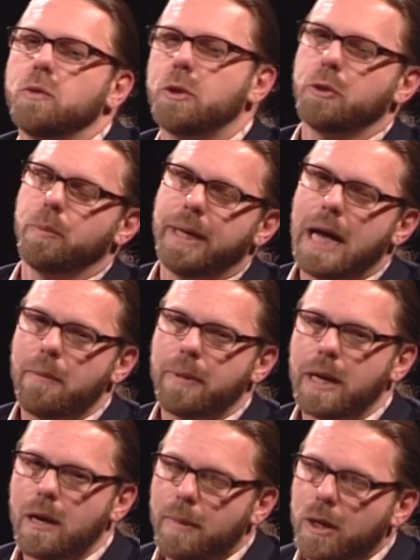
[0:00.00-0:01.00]
which will be
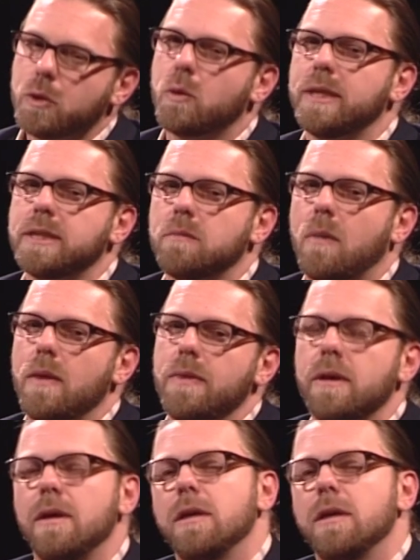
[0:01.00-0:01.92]
happening about twice a month.